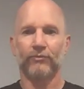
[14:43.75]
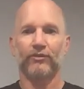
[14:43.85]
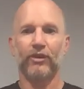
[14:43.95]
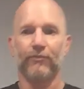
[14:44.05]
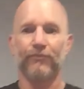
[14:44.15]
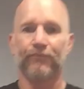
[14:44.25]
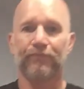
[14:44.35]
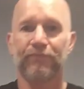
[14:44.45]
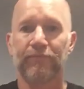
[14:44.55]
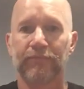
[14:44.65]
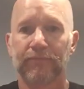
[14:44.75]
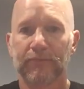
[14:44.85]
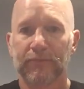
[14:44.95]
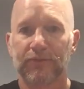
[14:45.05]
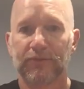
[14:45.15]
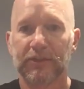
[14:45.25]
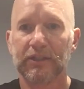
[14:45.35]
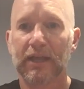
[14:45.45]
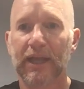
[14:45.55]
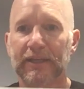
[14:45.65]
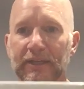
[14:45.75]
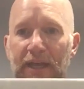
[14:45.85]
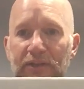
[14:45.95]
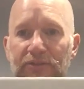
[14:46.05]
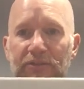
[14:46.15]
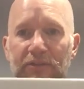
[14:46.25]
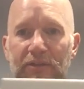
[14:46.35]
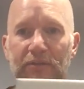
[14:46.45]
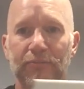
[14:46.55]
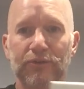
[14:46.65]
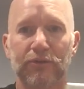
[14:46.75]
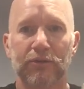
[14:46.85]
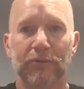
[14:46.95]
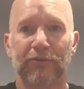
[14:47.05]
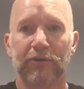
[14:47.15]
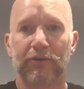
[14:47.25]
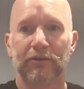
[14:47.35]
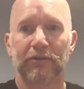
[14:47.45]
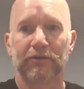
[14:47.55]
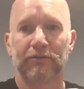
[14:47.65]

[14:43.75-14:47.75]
So, see that? Yes. Beautiful.